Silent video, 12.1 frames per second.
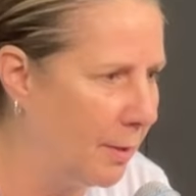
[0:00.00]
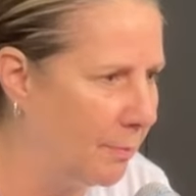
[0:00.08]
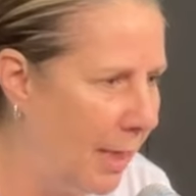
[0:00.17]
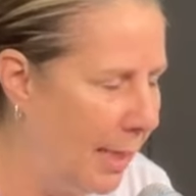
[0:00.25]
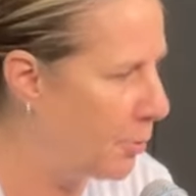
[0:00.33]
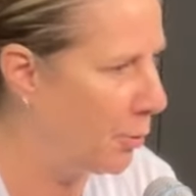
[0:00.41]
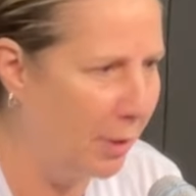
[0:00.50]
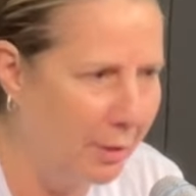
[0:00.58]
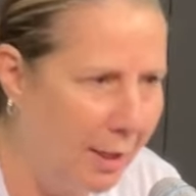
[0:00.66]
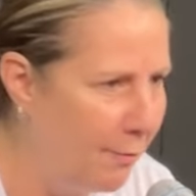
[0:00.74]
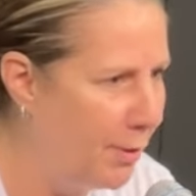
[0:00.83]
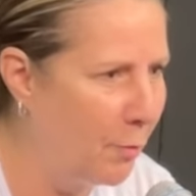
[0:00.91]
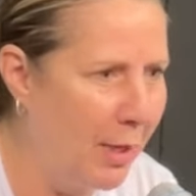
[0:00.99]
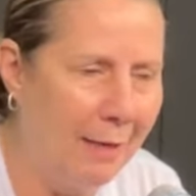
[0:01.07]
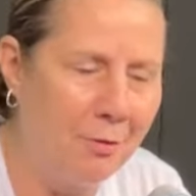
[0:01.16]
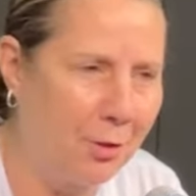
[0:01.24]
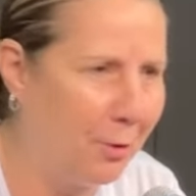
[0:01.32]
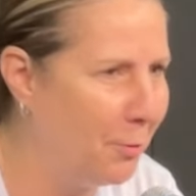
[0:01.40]
I absolutely love that we have
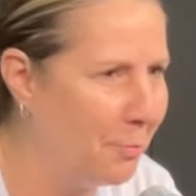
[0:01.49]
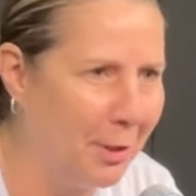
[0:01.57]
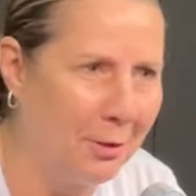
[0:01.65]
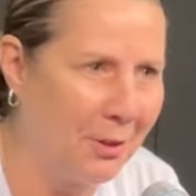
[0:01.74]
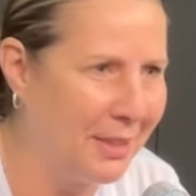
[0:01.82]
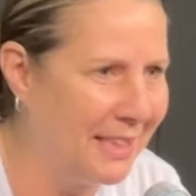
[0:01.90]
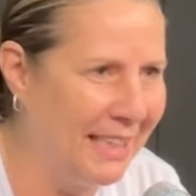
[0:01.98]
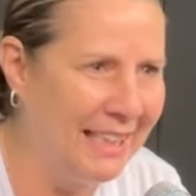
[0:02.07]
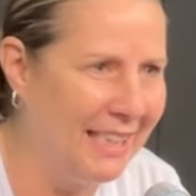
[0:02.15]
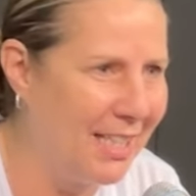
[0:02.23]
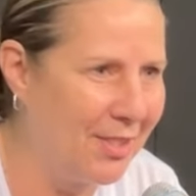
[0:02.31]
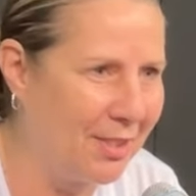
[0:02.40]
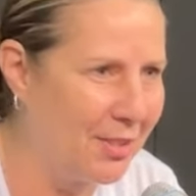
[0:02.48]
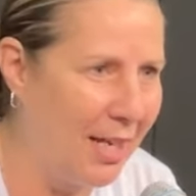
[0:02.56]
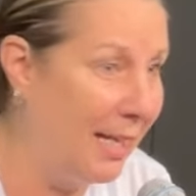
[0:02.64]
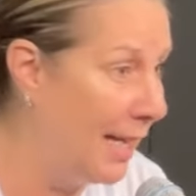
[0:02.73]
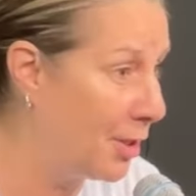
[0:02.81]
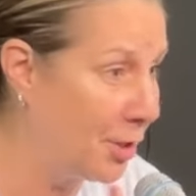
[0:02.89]
Cheryl Miller in this, because I
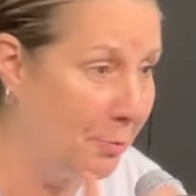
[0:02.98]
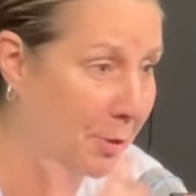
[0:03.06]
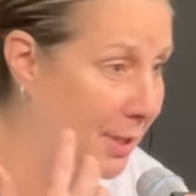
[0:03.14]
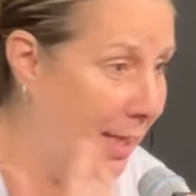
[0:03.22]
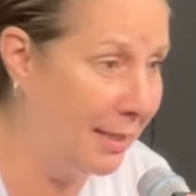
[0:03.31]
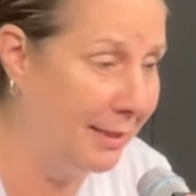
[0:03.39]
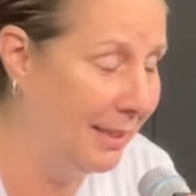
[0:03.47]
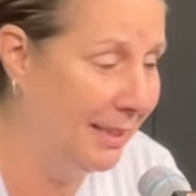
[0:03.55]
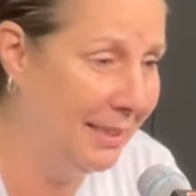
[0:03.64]
actually was at,